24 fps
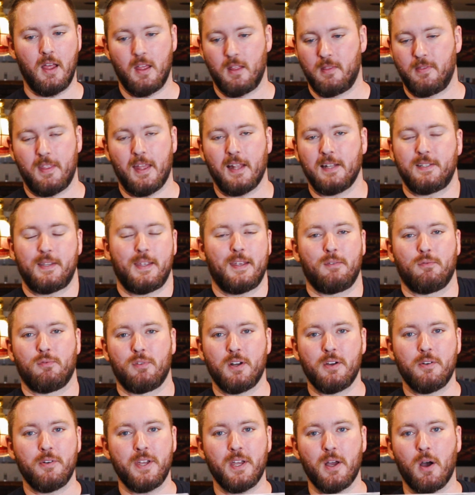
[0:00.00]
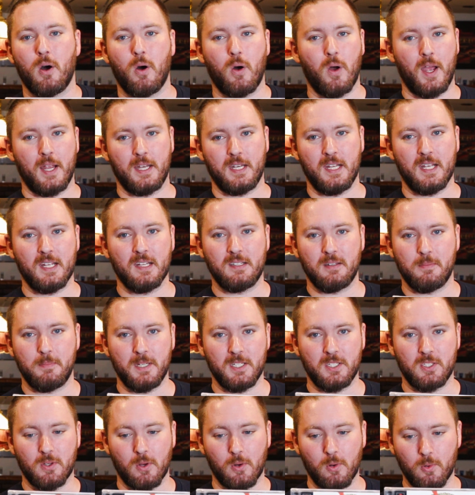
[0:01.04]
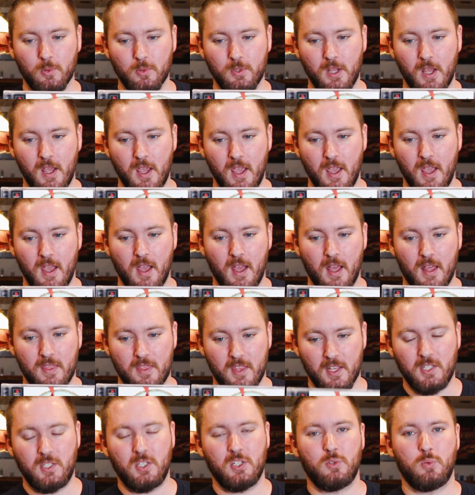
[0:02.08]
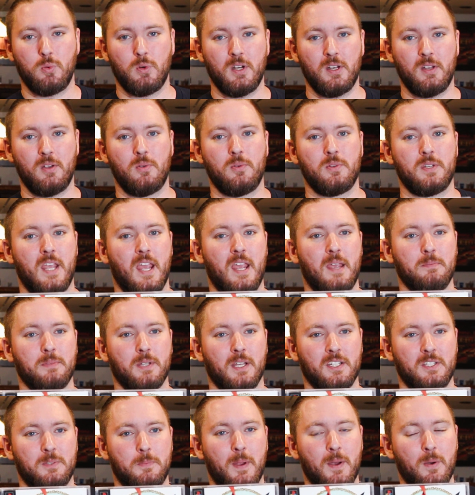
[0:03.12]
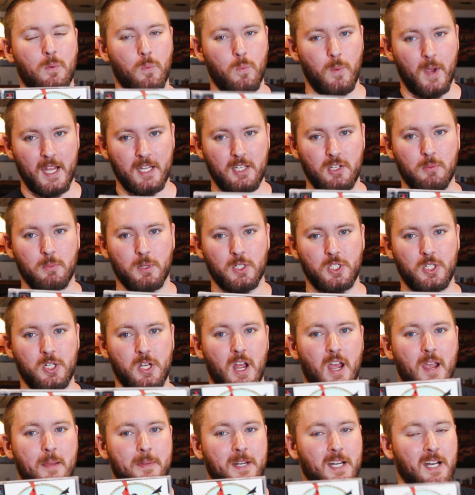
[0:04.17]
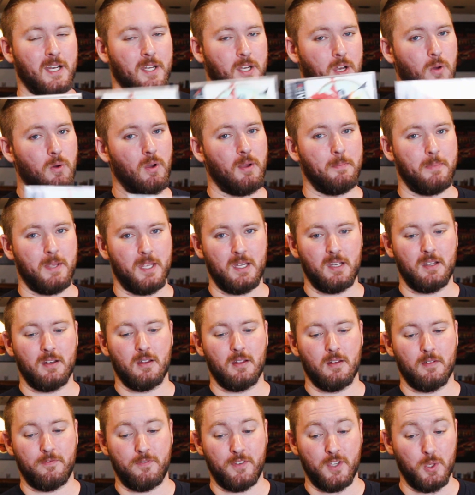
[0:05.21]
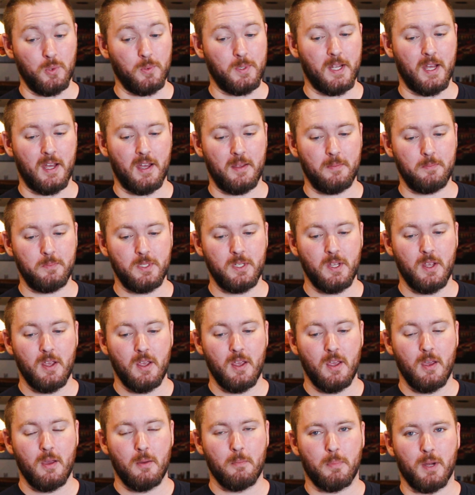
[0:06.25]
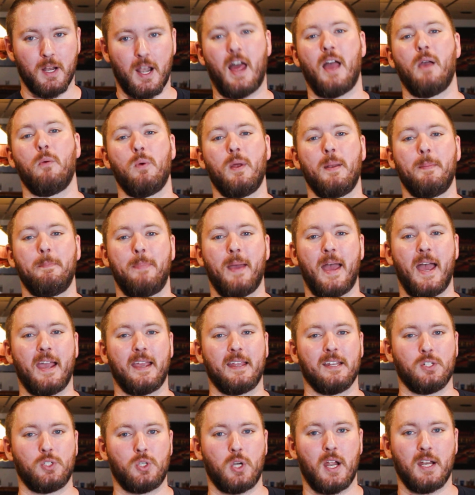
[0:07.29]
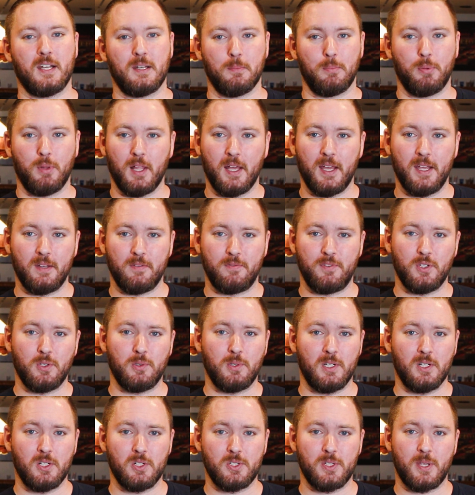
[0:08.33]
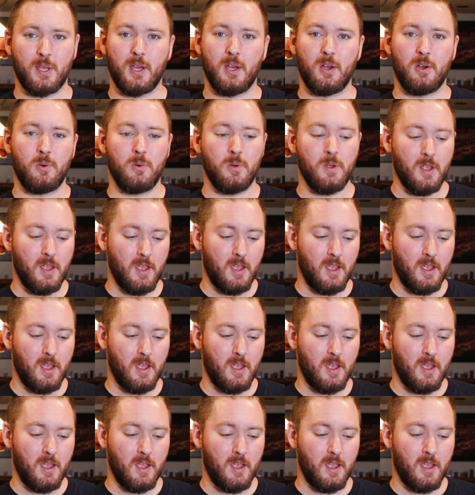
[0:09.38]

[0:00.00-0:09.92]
that's like really all I needed to be sold. This is one of those games I spent way too much time, and I know I beat a few times. But I went back and tried to play a few years ago.